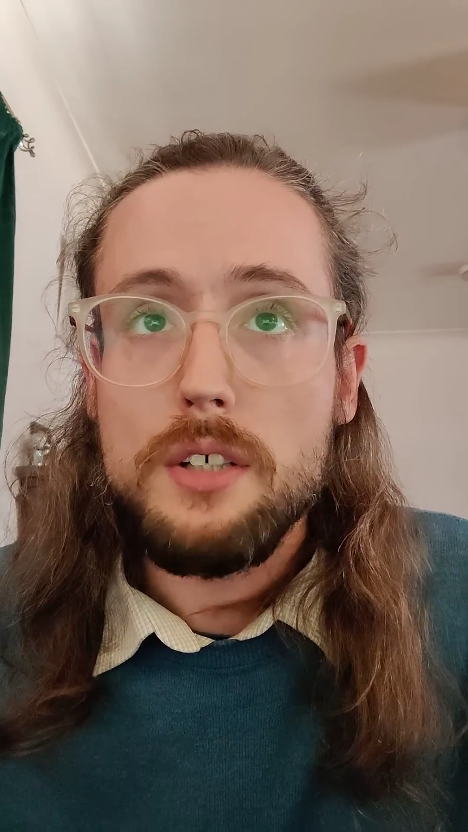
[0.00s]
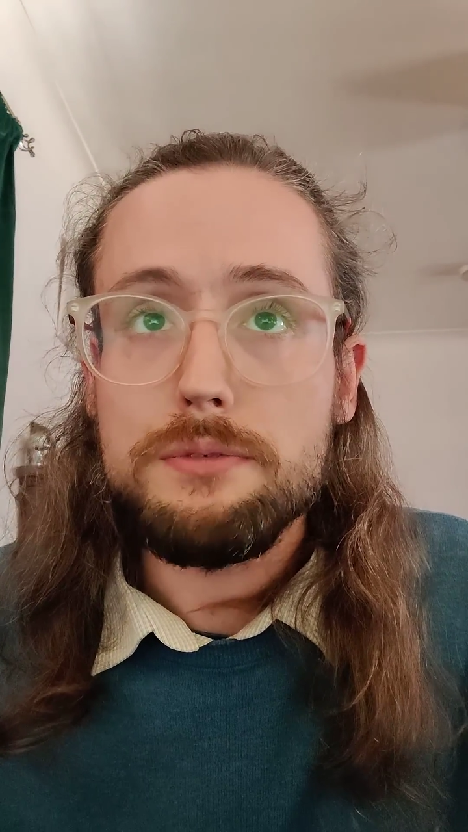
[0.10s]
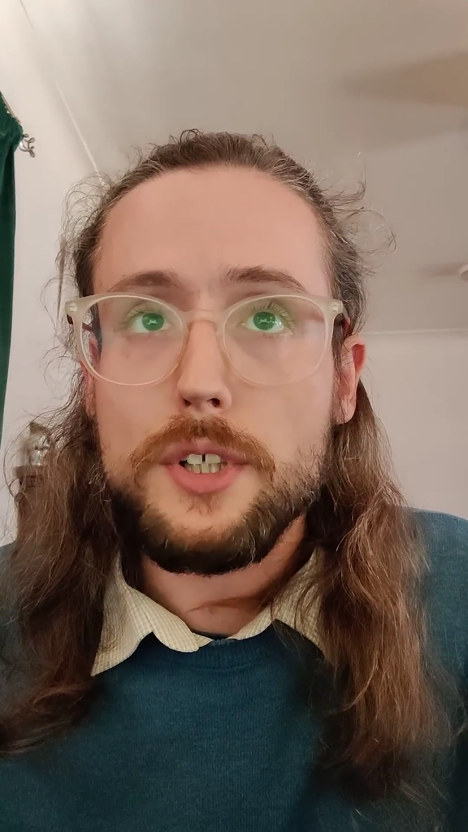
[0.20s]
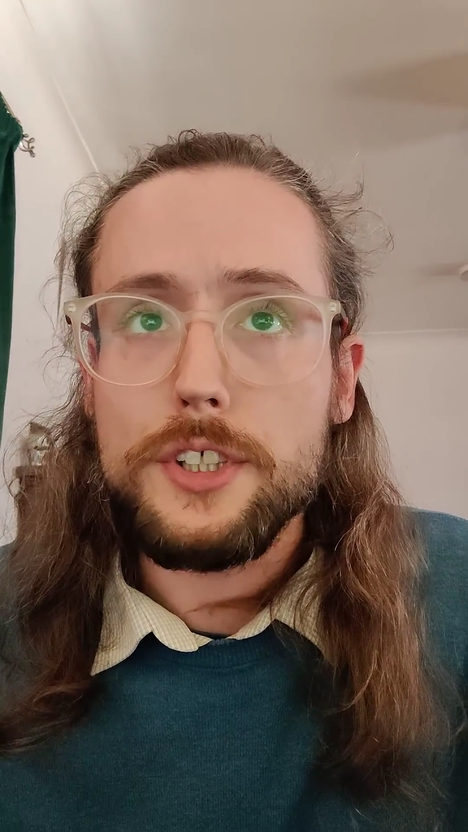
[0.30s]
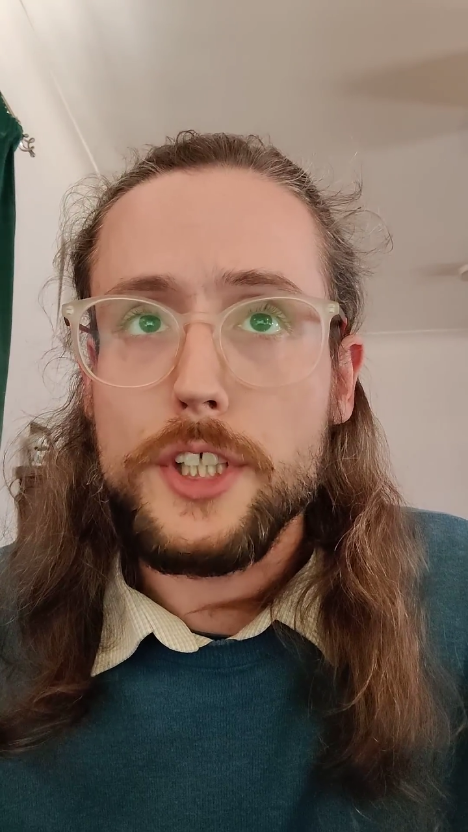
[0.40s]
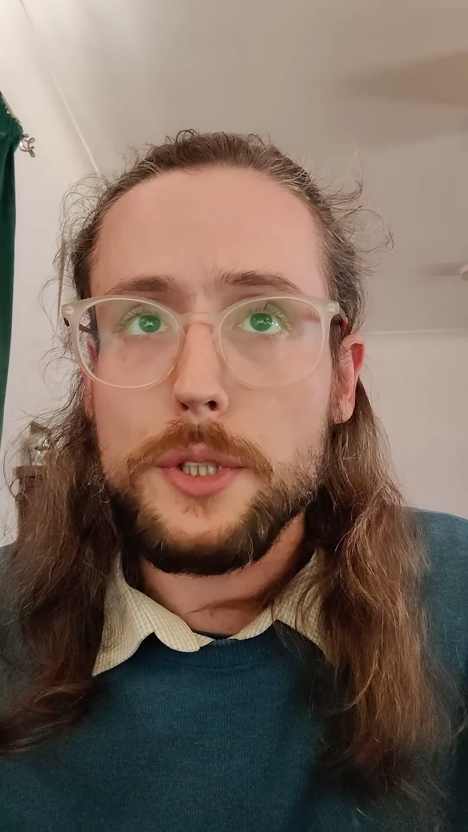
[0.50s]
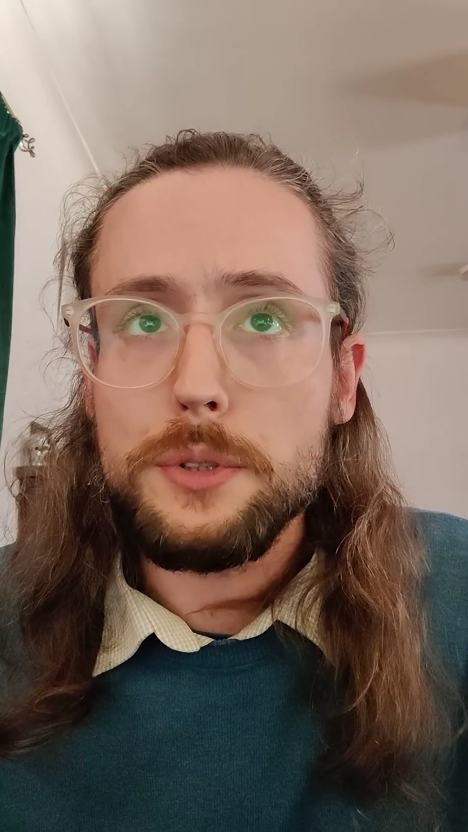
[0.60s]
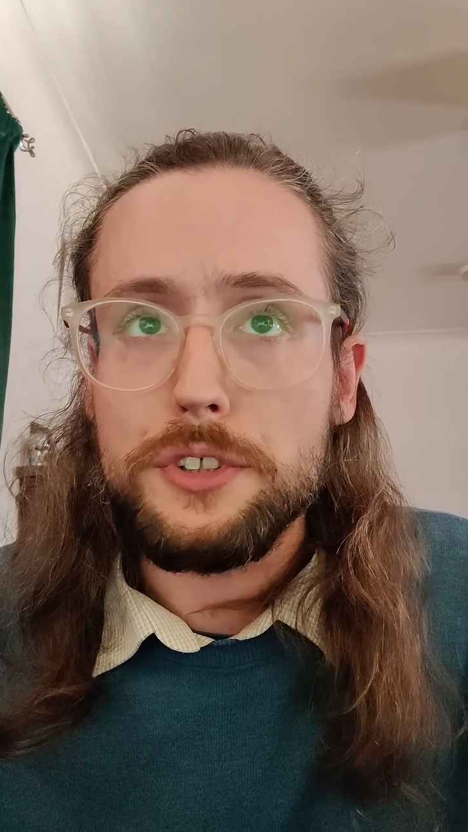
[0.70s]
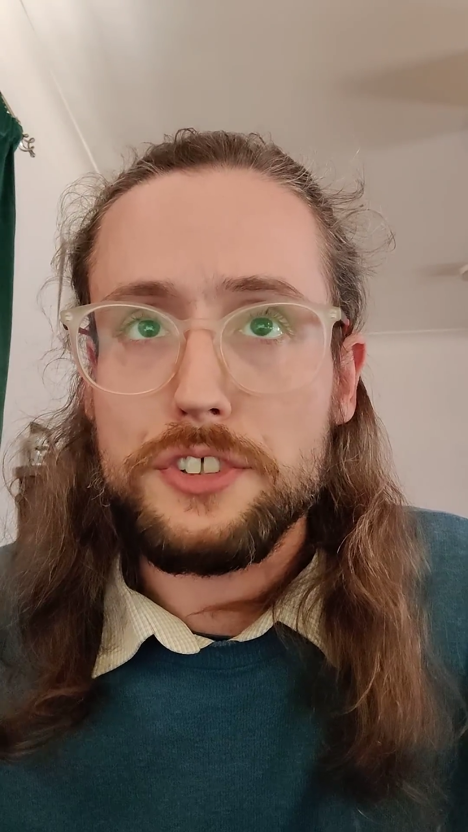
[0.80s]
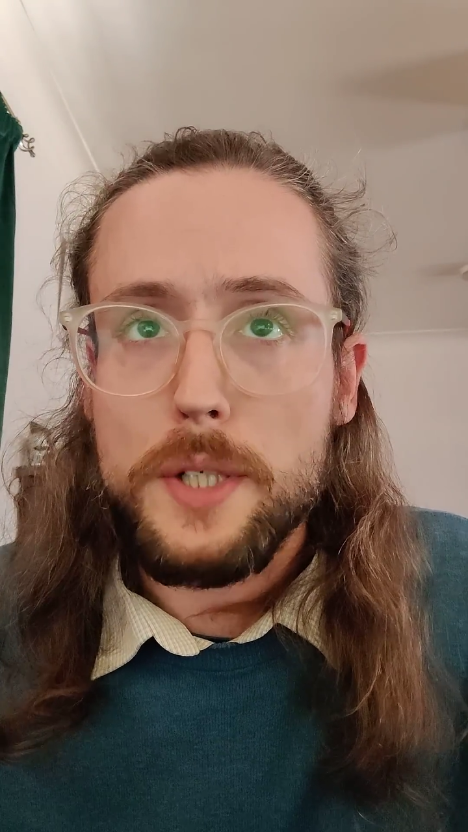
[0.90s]
for
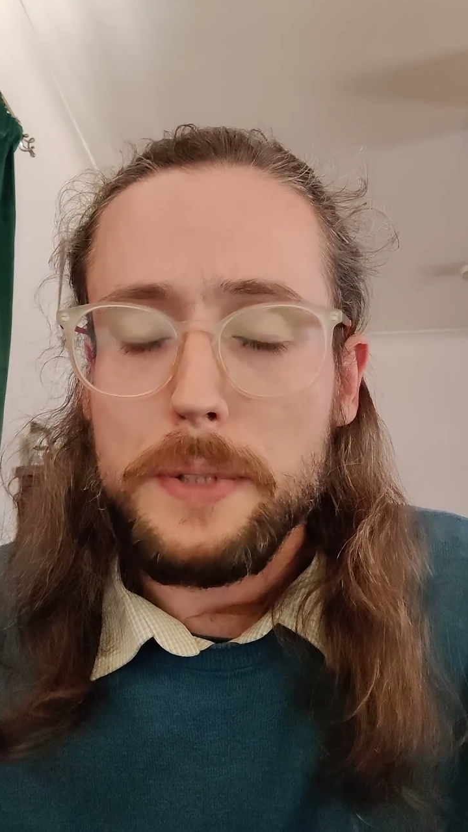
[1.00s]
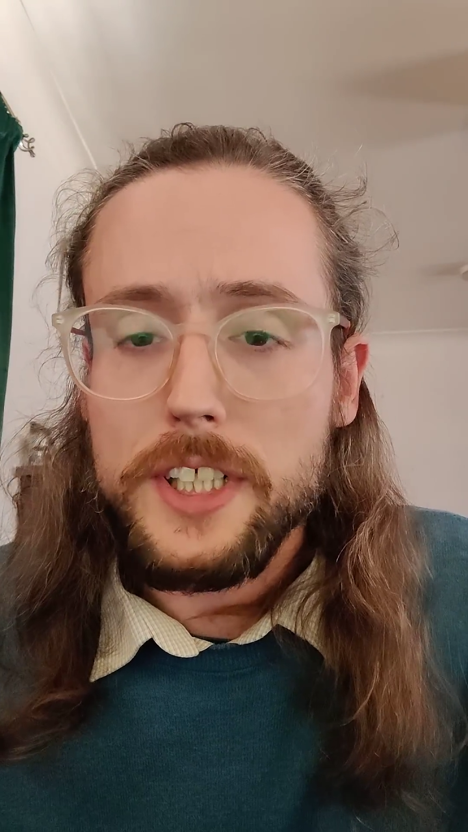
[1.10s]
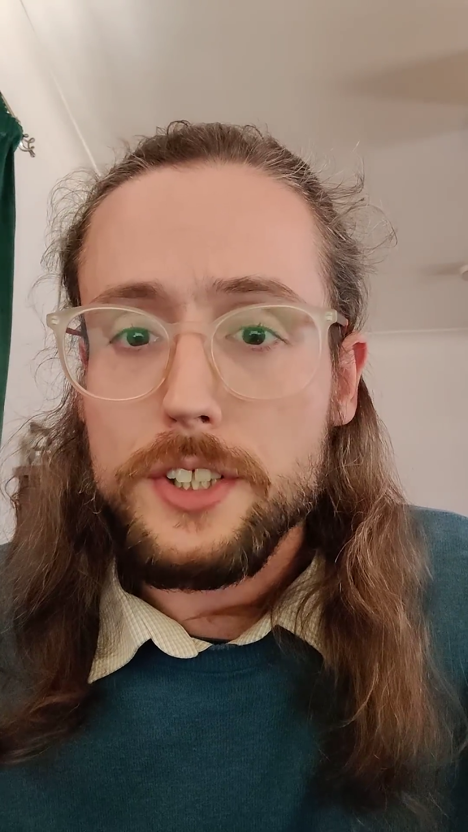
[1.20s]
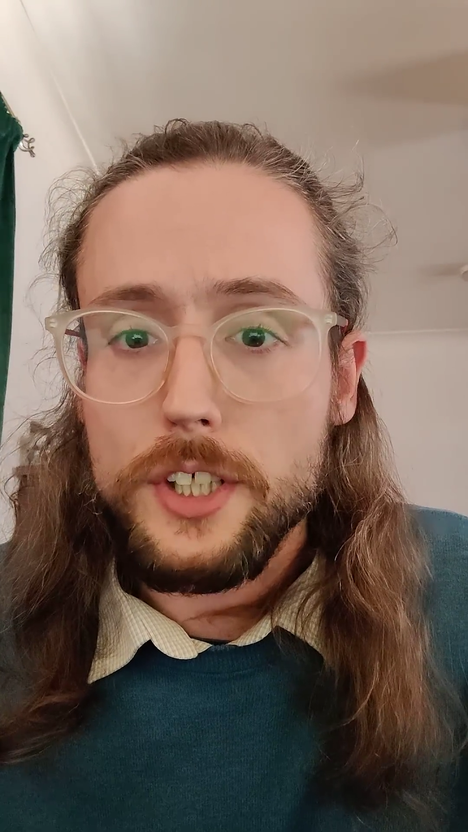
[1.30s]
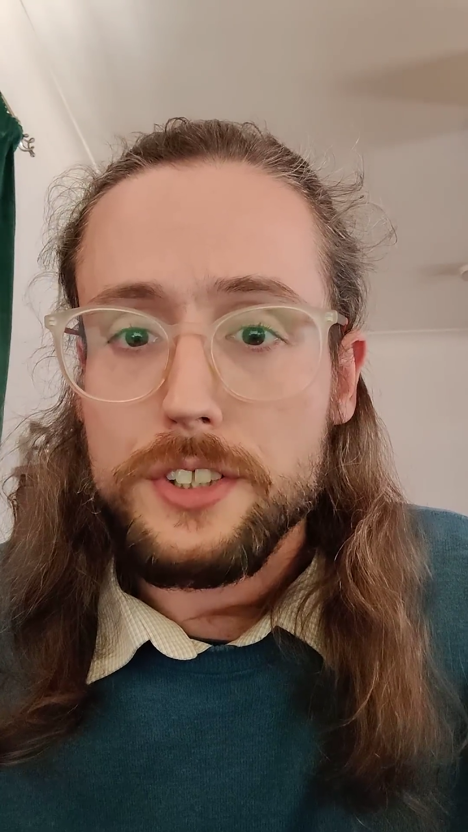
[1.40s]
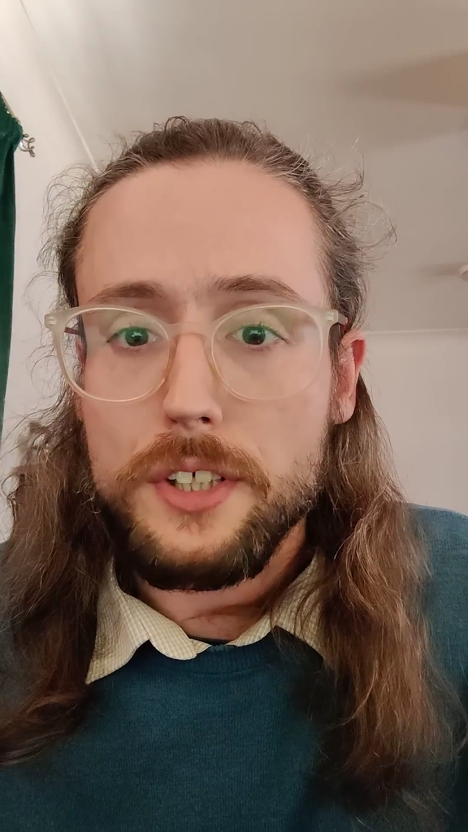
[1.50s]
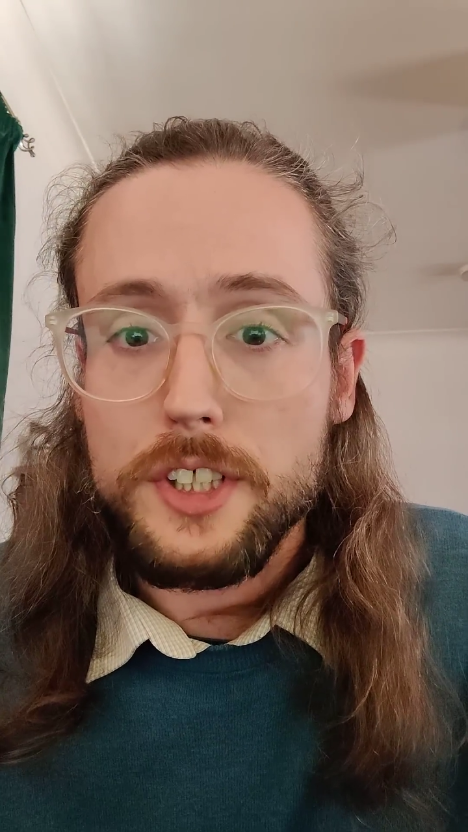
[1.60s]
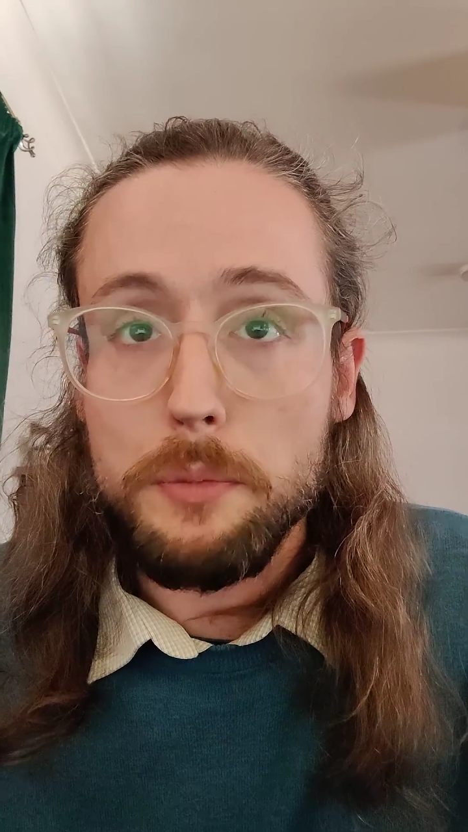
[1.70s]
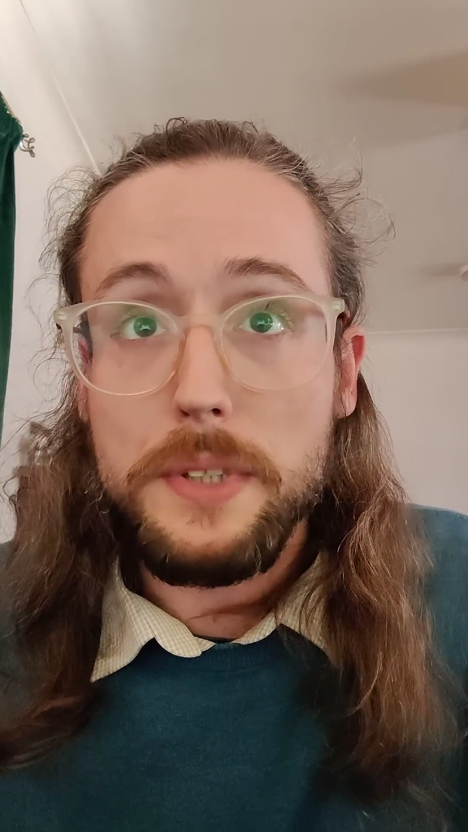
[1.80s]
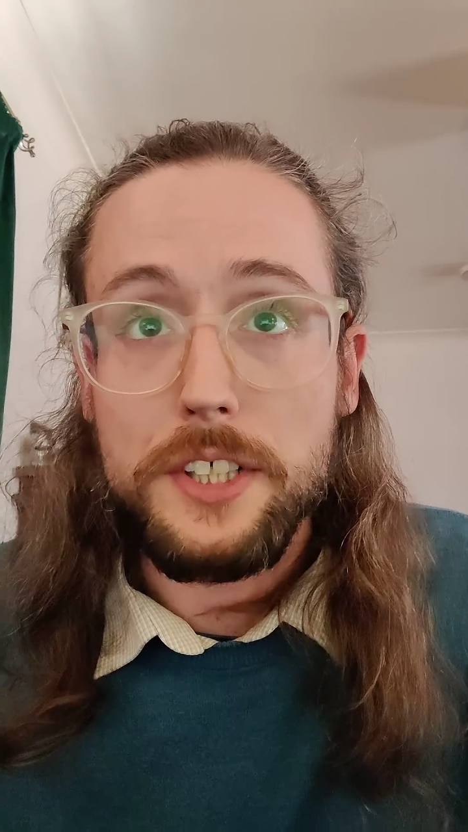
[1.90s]
new semiconductor
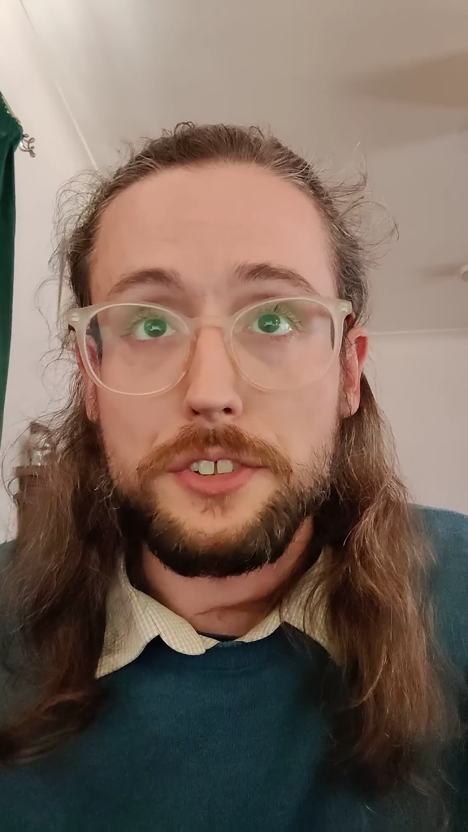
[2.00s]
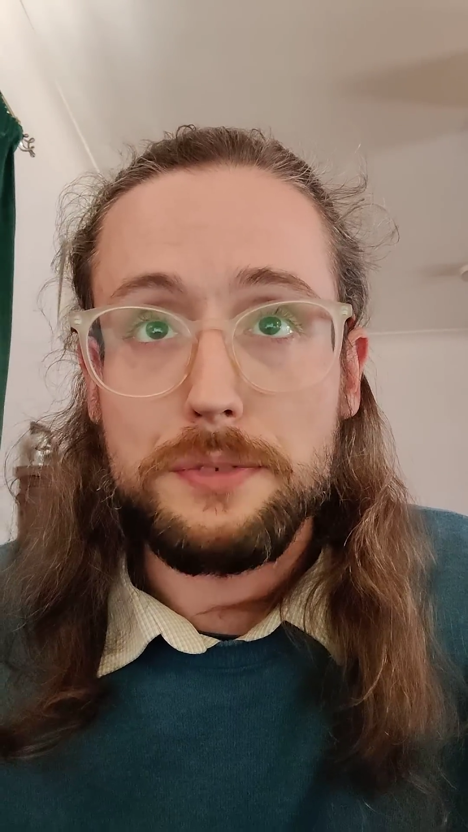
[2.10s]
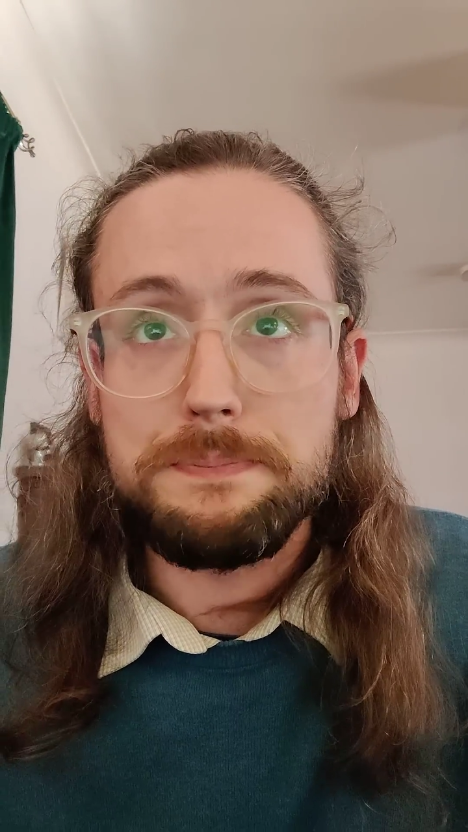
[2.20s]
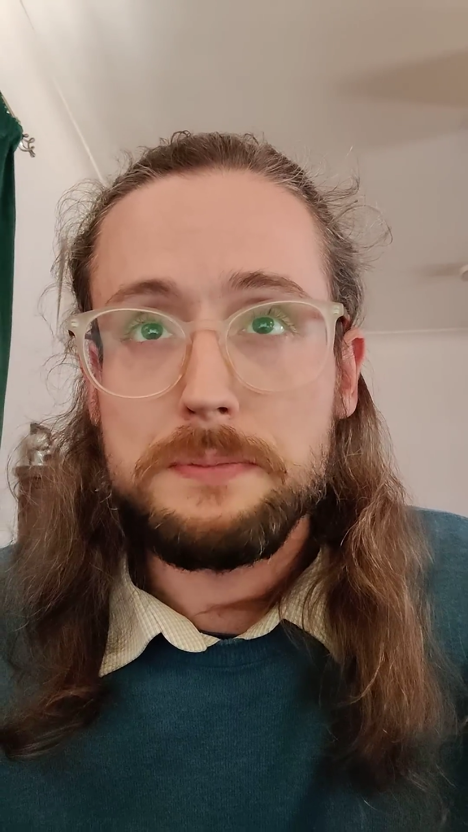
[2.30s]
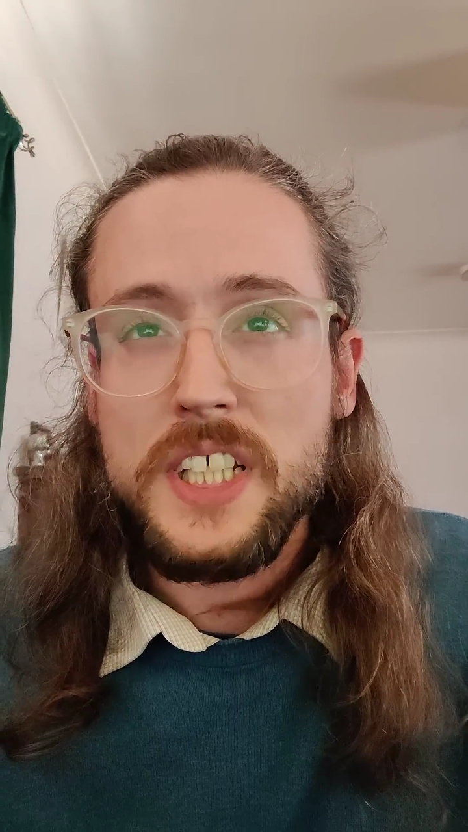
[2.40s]
companies.